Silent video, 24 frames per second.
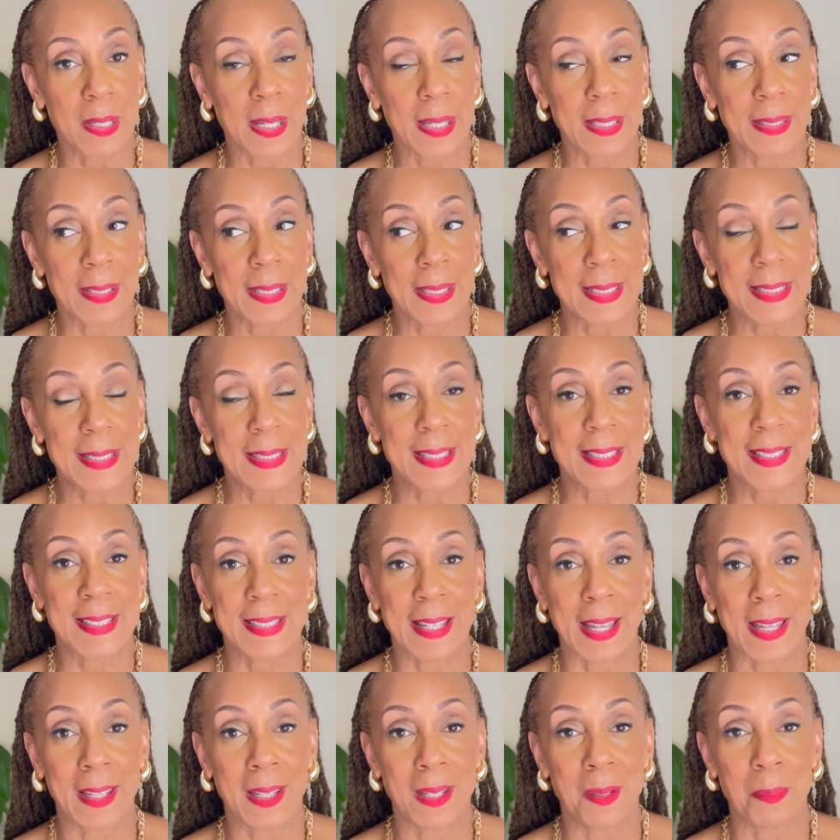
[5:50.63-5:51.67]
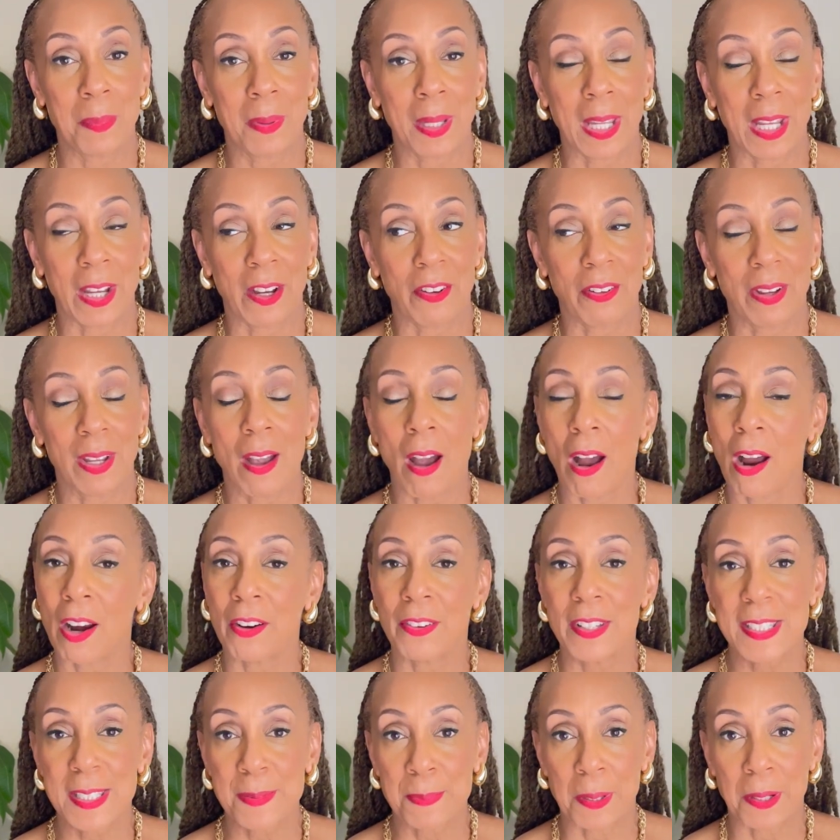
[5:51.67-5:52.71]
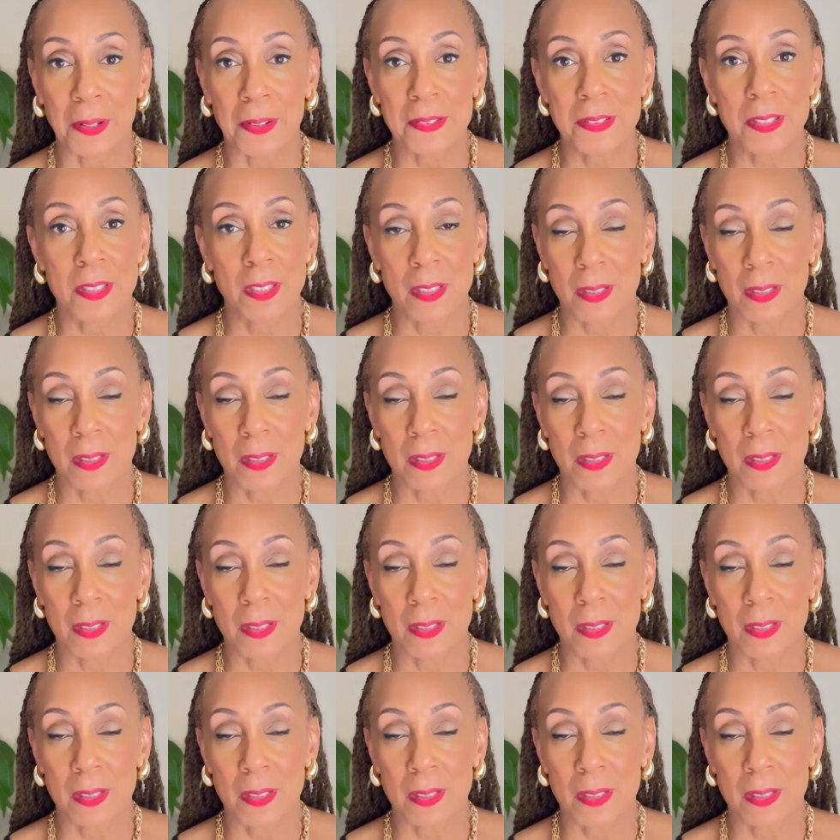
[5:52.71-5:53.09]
I think is his name, Ari Spears.